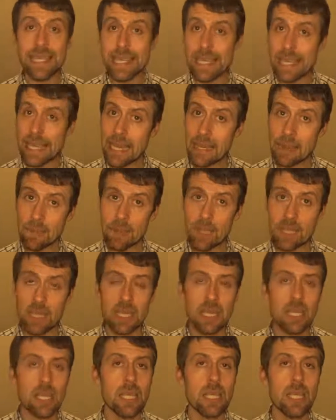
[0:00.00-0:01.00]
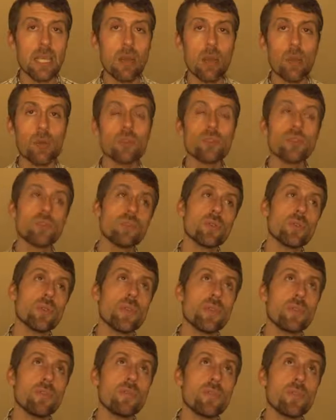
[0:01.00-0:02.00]
coming. Also,
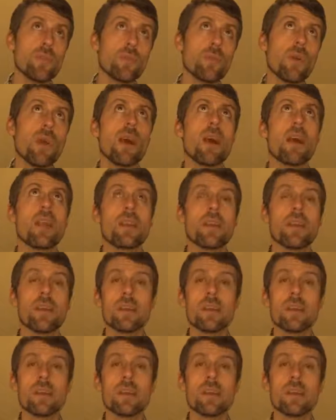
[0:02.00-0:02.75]
if you are